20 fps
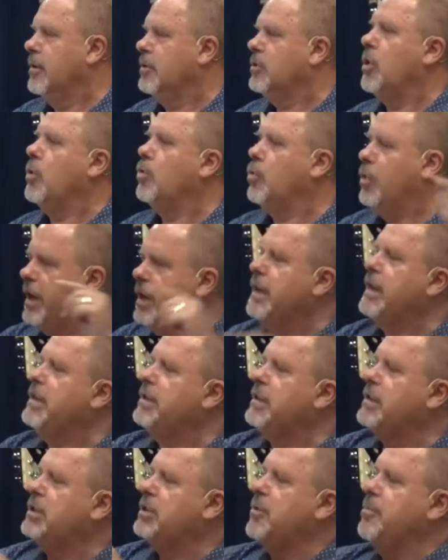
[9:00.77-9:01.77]
So we
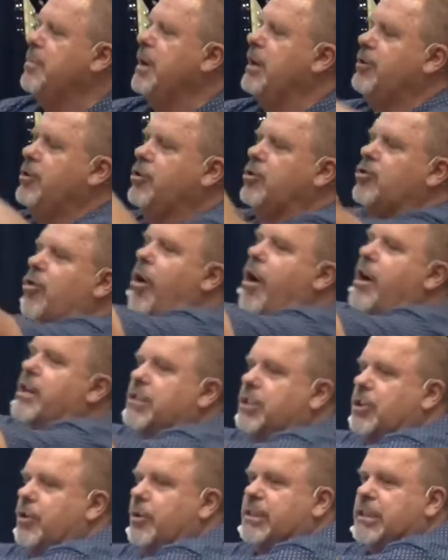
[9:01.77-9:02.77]
need to submit to
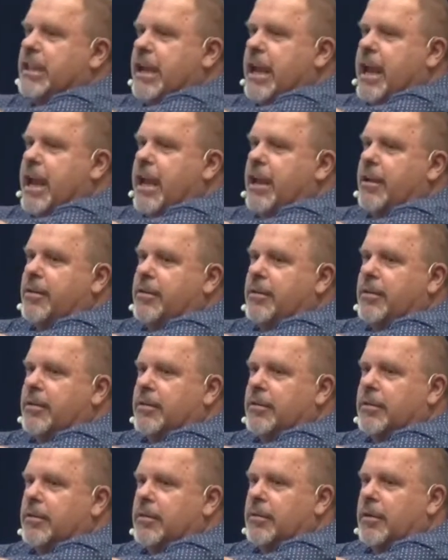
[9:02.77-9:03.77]
Christ, who is the head.
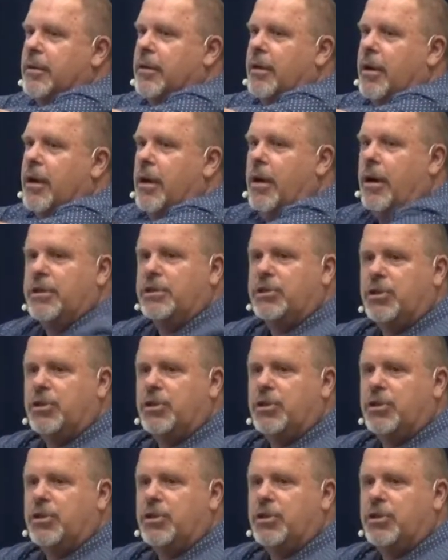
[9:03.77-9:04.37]
I